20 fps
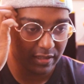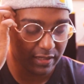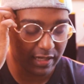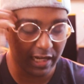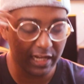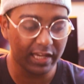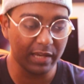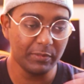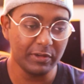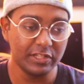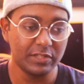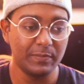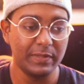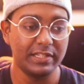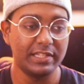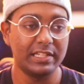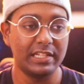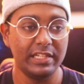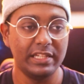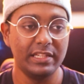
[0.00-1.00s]
color gamut is
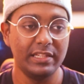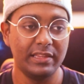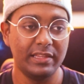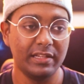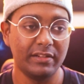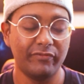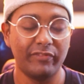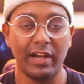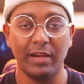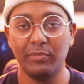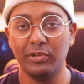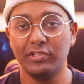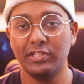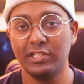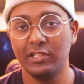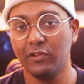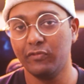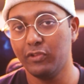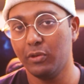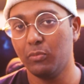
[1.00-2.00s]
basically the
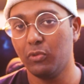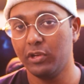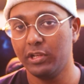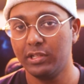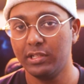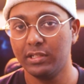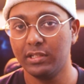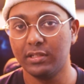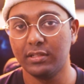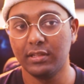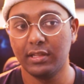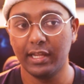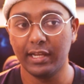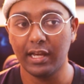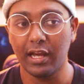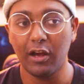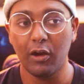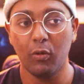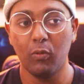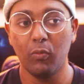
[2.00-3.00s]
vibrancy of your monitor, like
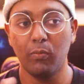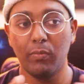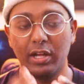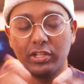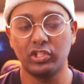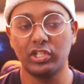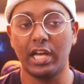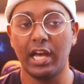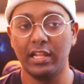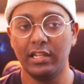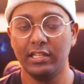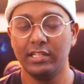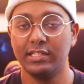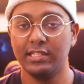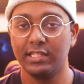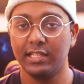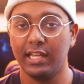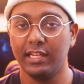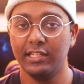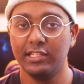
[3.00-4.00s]
how much colors
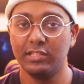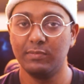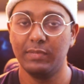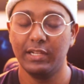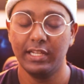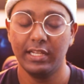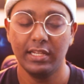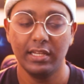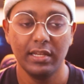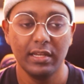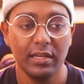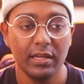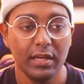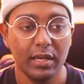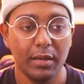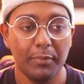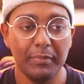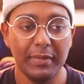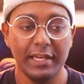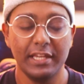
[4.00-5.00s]
it can display
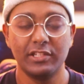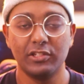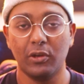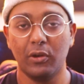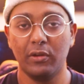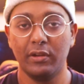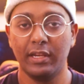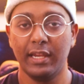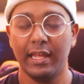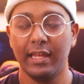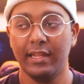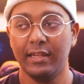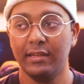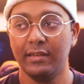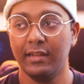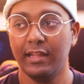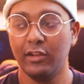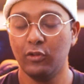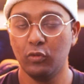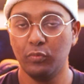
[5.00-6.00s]
based on
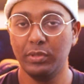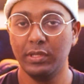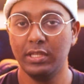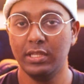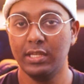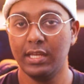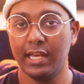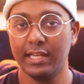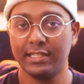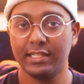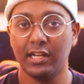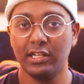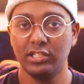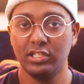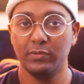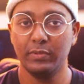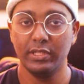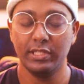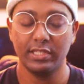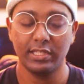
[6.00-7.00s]
an Adobe
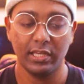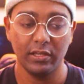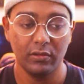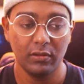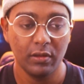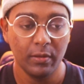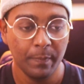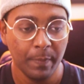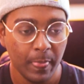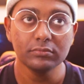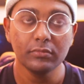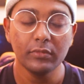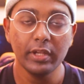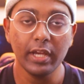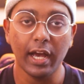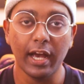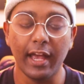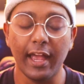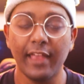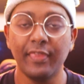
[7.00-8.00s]
sRGB scale.
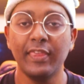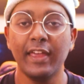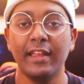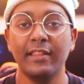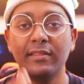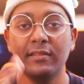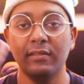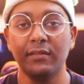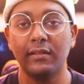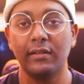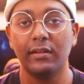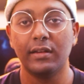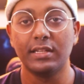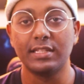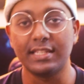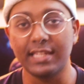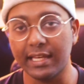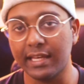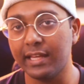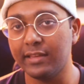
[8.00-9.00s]
Yeah, and then a
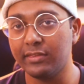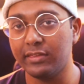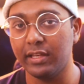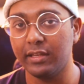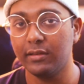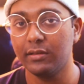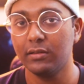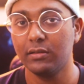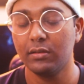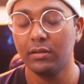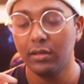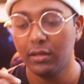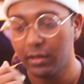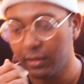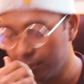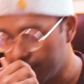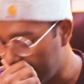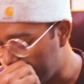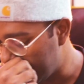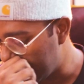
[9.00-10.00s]
second thing
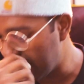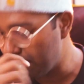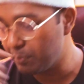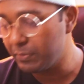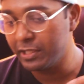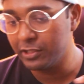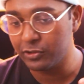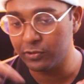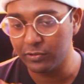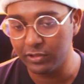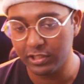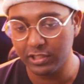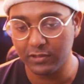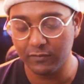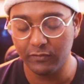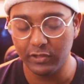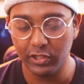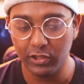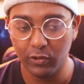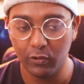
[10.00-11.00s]
that led me to this
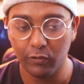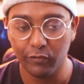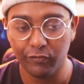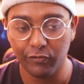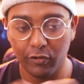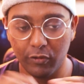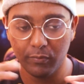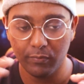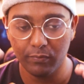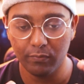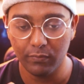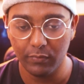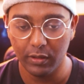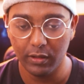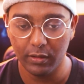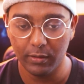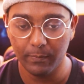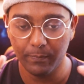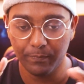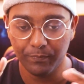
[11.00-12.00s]
video from
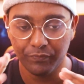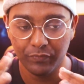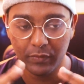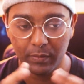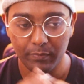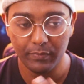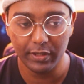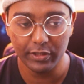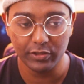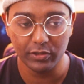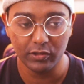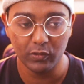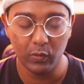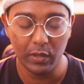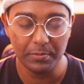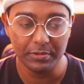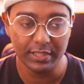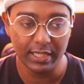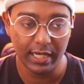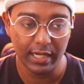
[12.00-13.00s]
based on the
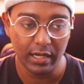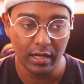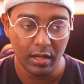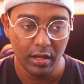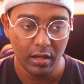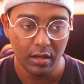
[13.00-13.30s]
website,